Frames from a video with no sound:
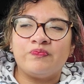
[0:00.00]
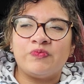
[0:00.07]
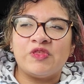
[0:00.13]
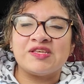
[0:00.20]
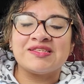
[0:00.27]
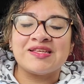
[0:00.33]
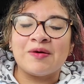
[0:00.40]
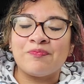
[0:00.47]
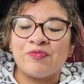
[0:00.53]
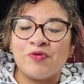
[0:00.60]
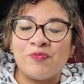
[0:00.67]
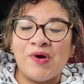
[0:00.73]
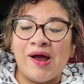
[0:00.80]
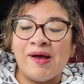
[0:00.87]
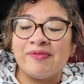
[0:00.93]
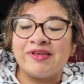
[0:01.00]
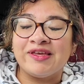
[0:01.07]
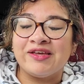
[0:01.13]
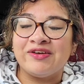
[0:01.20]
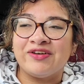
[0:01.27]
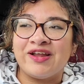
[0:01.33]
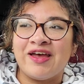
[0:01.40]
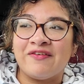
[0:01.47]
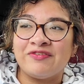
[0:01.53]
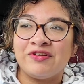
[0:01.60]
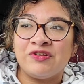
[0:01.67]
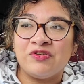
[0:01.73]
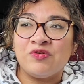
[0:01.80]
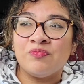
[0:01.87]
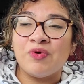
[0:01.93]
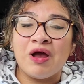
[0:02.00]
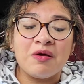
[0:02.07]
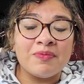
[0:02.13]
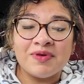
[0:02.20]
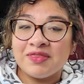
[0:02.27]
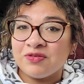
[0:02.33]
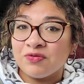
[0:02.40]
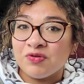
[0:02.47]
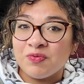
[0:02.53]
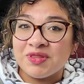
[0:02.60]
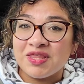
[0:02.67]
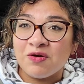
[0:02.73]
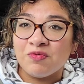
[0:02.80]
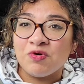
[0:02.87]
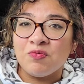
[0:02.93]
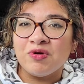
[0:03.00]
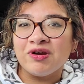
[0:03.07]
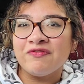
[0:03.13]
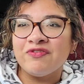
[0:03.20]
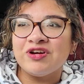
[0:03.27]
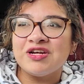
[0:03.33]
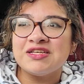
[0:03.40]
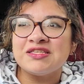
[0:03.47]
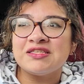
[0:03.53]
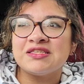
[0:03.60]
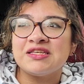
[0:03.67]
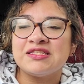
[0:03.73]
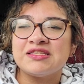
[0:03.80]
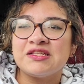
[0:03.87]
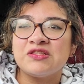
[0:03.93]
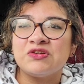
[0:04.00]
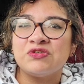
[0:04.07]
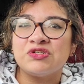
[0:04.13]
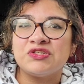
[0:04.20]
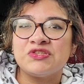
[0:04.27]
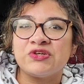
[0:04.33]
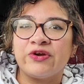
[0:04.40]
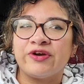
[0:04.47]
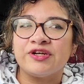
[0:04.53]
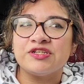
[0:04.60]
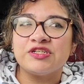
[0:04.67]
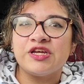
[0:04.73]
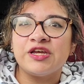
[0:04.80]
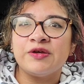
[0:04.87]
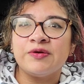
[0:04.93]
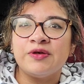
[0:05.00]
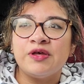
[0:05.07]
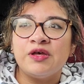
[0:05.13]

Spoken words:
step we're probably going to have to do, and probably the only one that will work for us, it's a little discouraging.